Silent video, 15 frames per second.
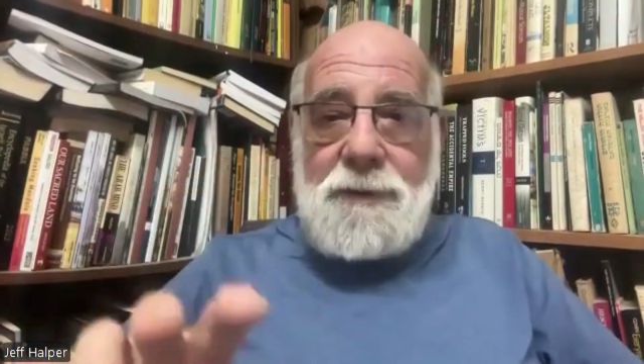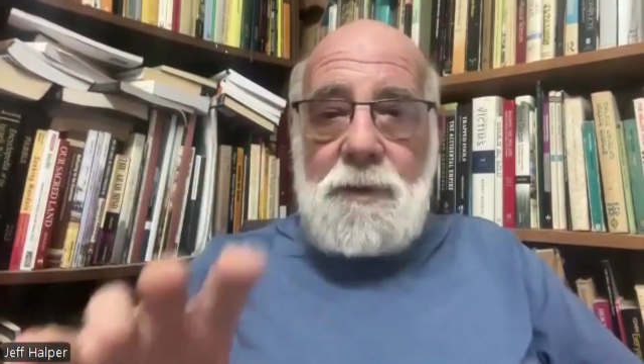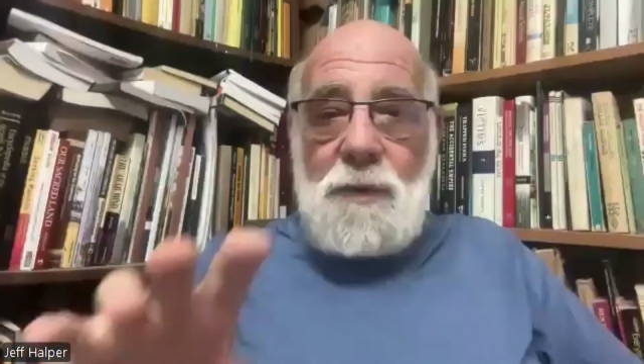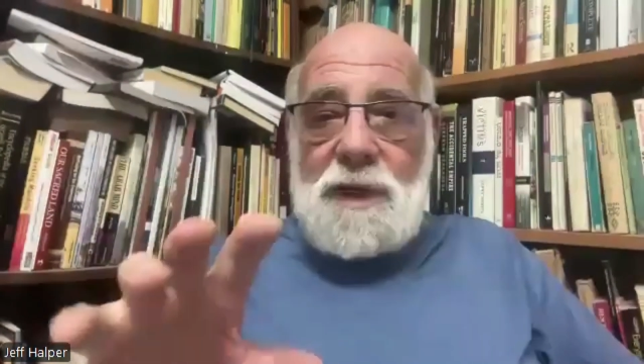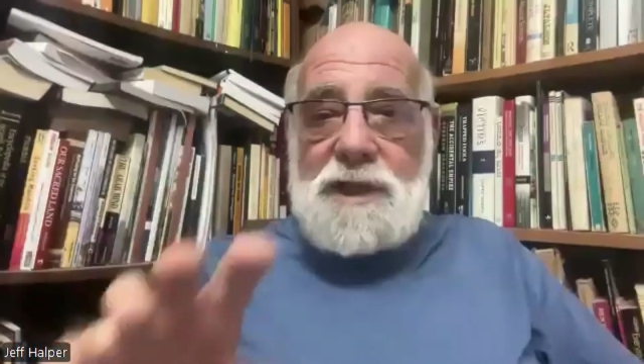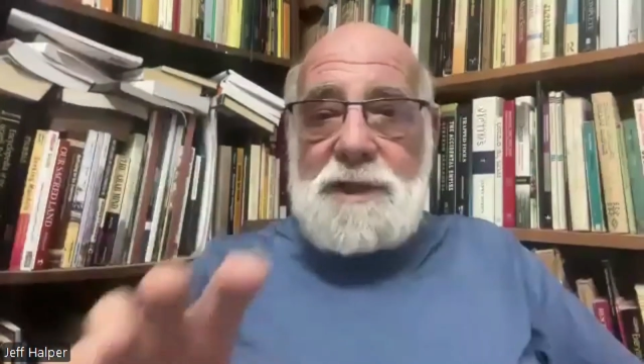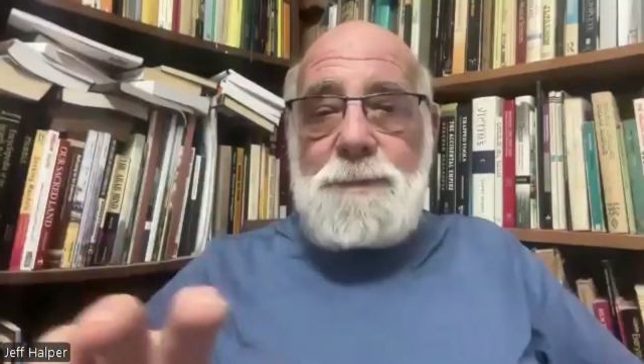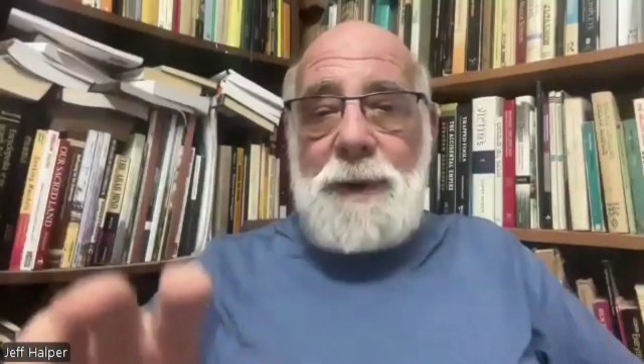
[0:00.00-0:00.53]
to
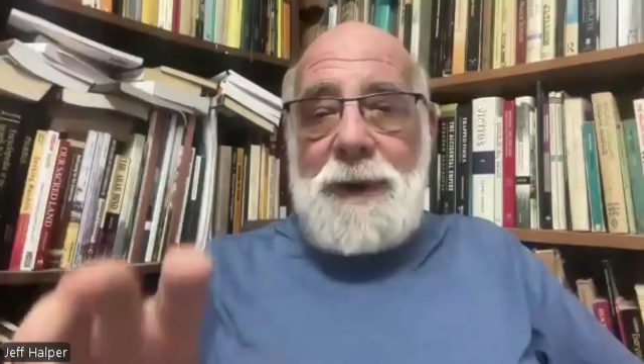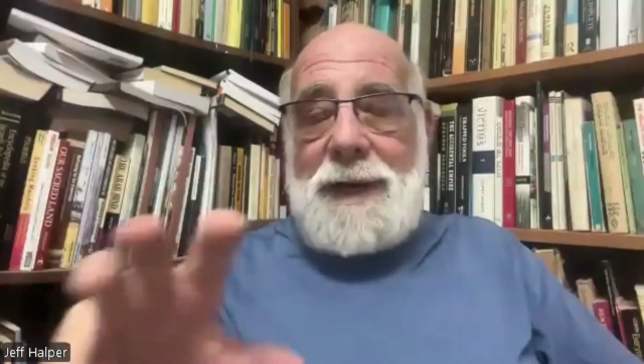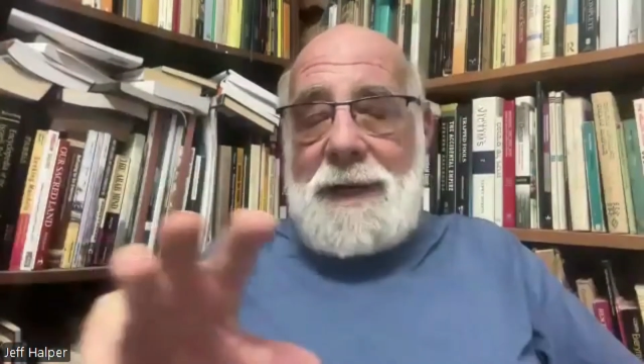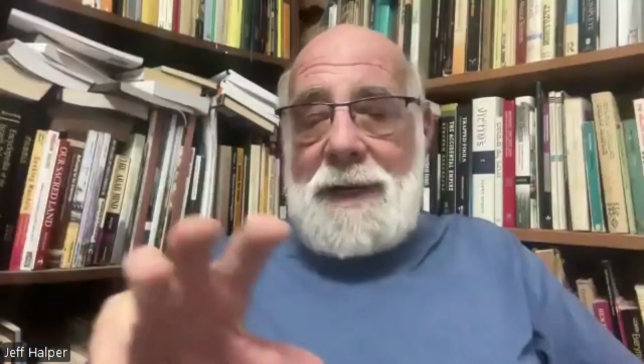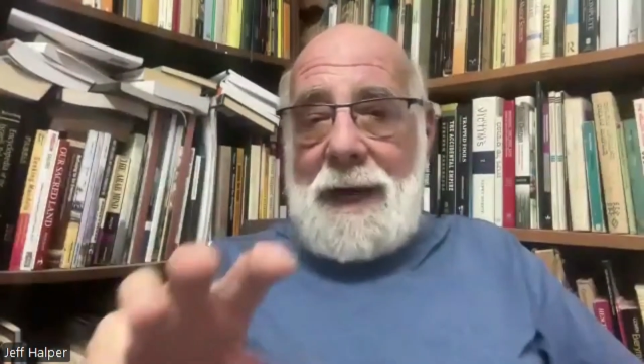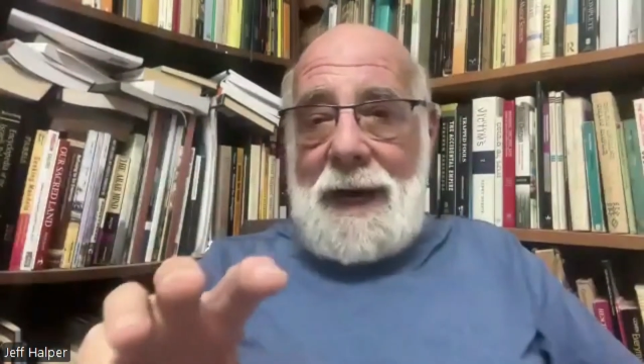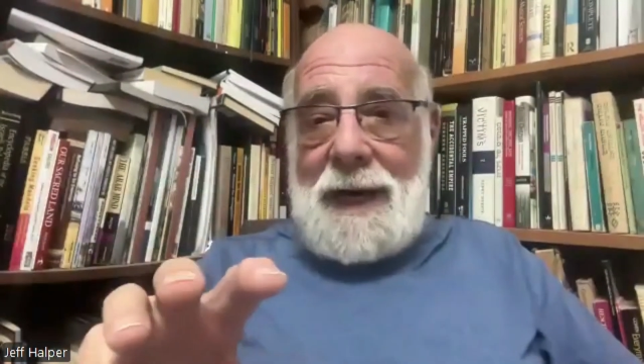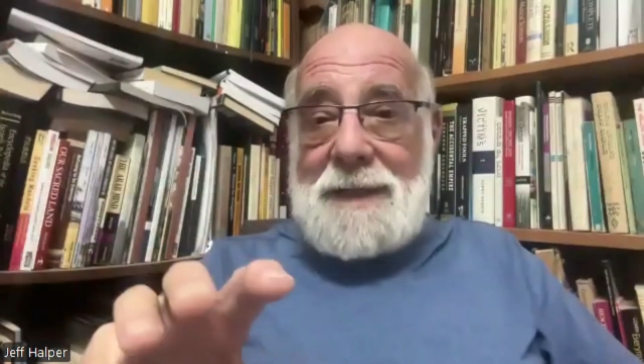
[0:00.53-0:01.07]

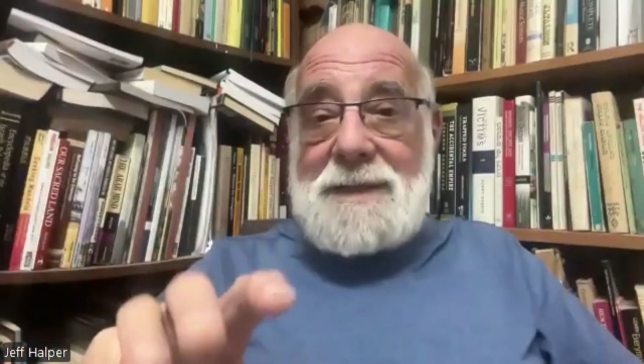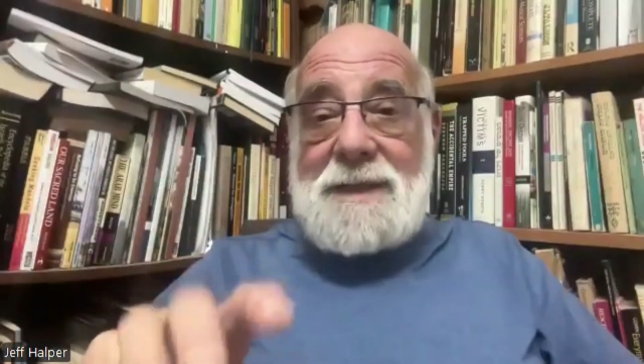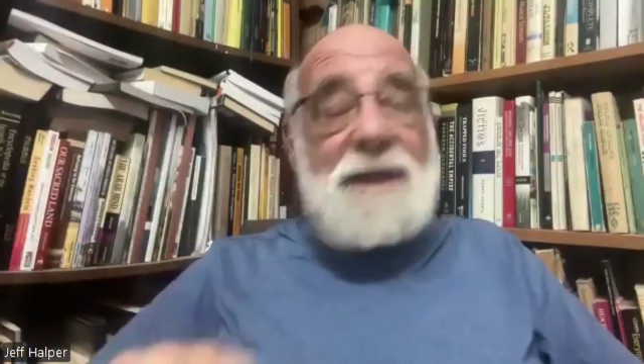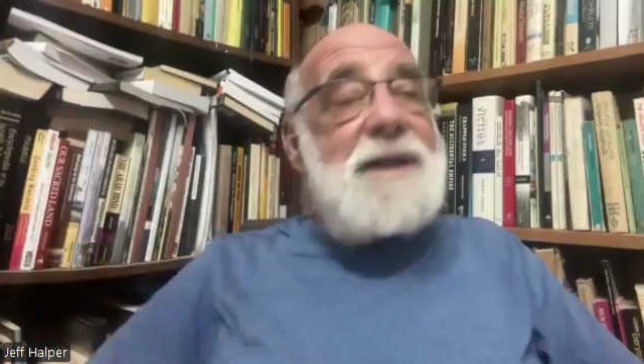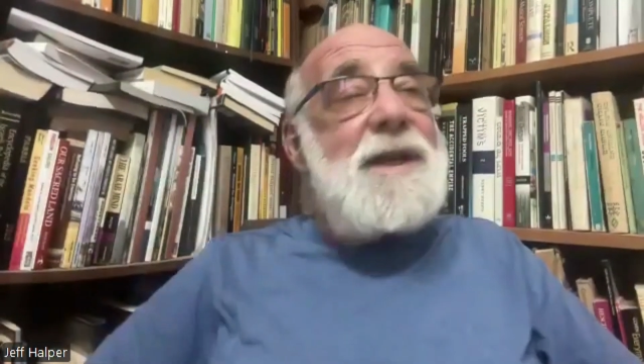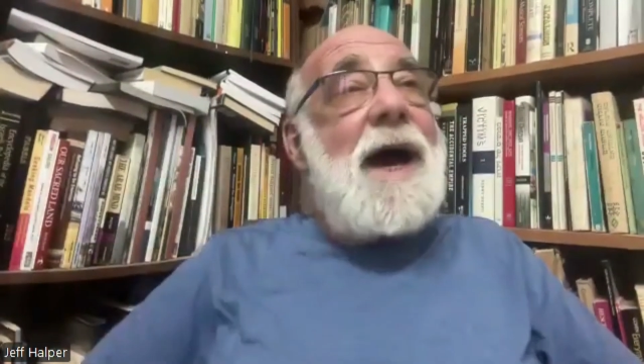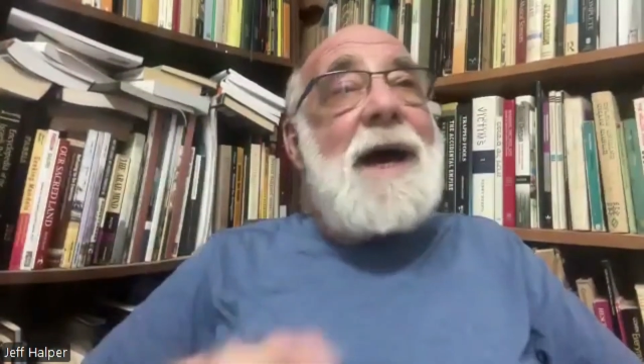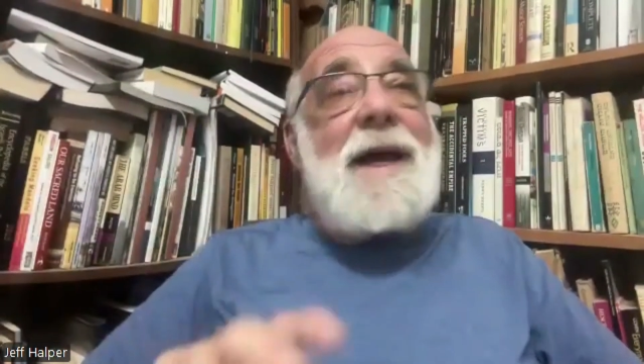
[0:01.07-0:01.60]
explain Gaza
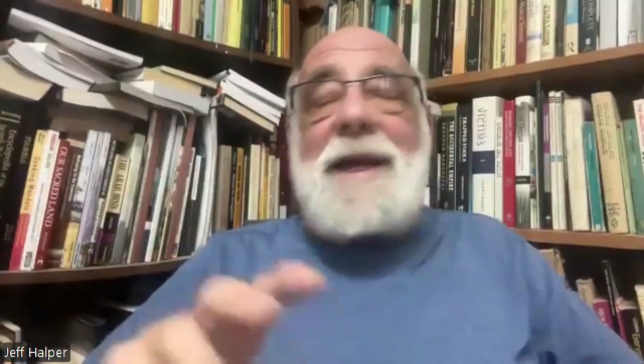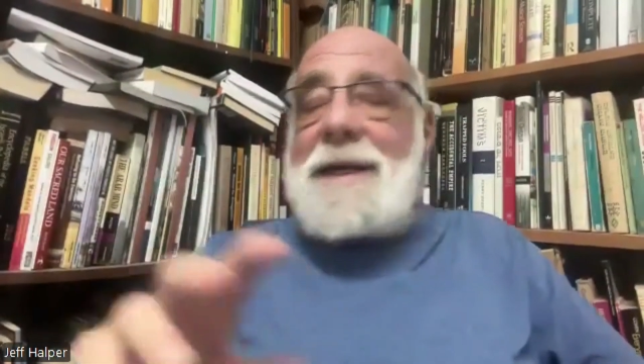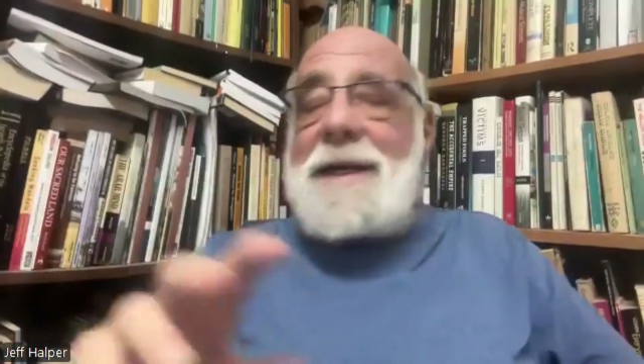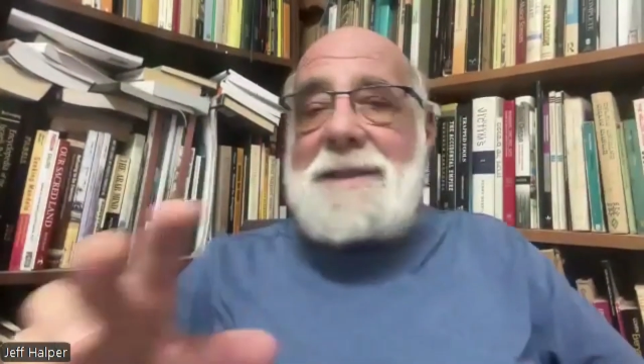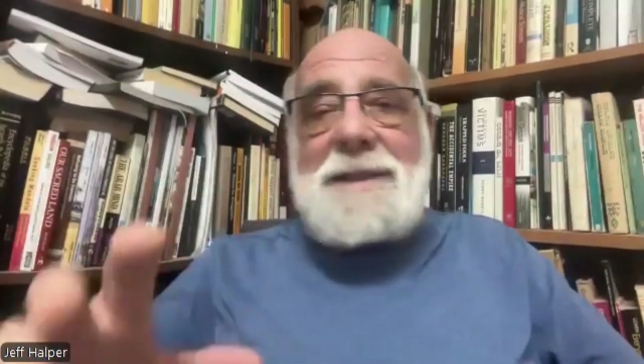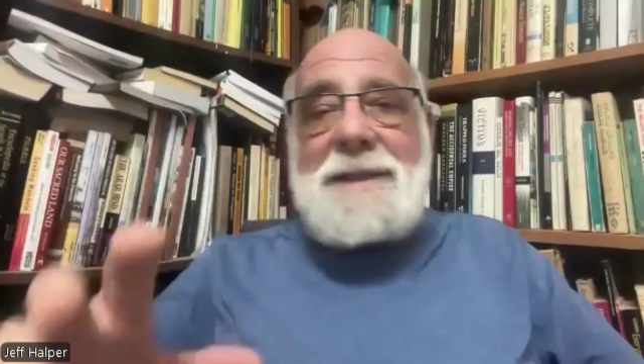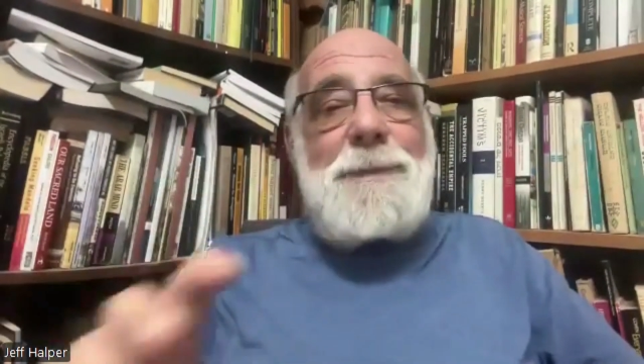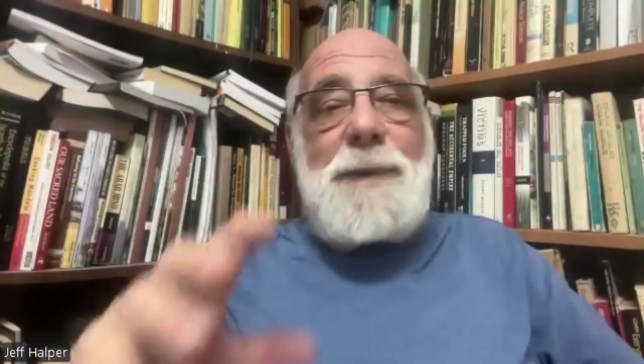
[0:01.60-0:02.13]
not
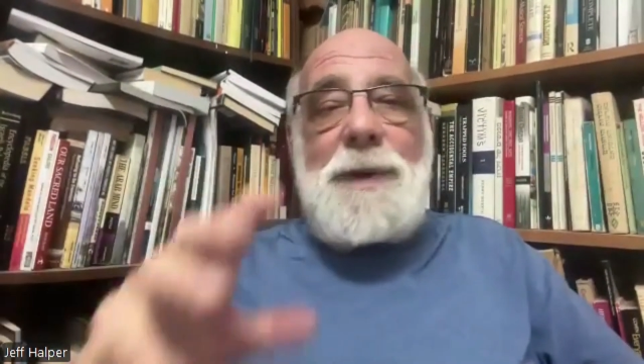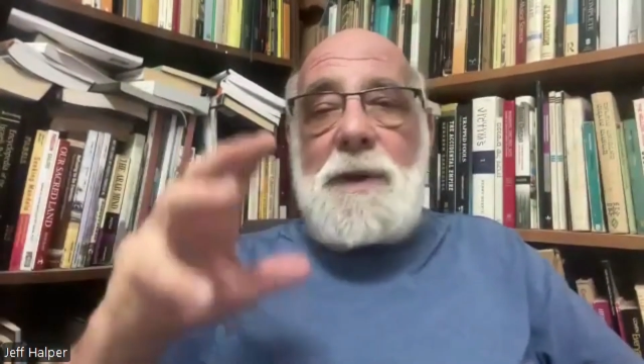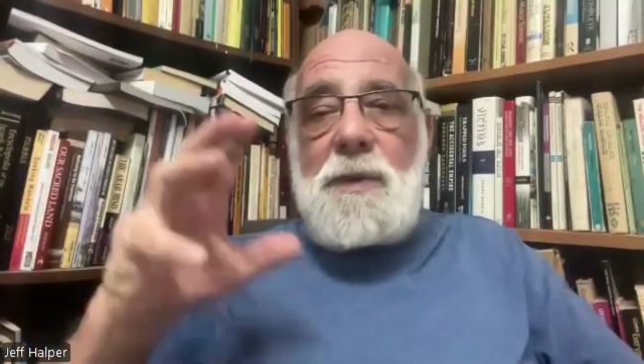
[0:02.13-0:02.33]
as simply